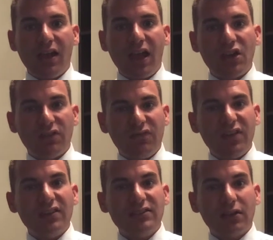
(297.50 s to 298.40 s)
and it
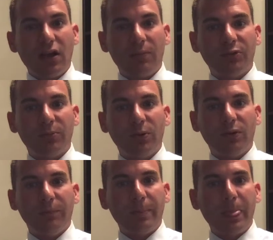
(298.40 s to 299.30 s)
feels
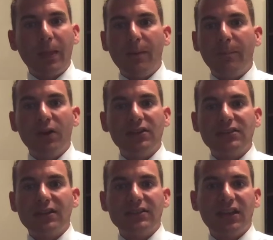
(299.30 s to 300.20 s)
uncomfortable, but it
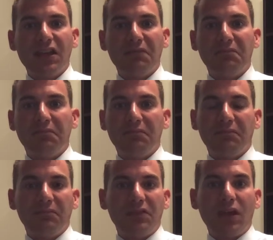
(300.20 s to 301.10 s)
doesn't
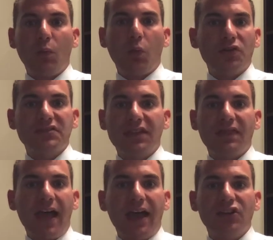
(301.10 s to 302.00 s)
get worse than
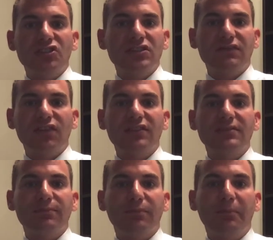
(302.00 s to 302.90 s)
that. It just
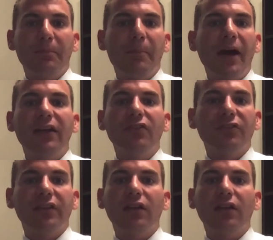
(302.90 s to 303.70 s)
feels mildly